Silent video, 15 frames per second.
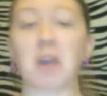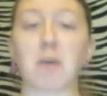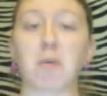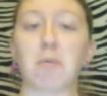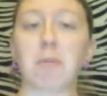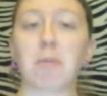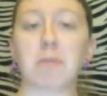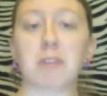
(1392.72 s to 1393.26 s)
I don't
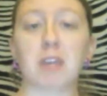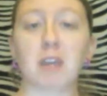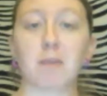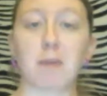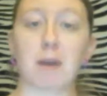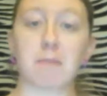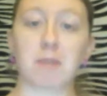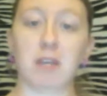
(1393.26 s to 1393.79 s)
care what people
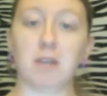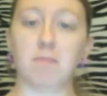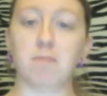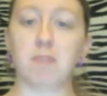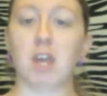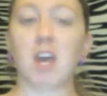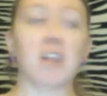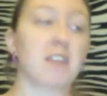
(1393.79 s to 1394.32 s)
think about me.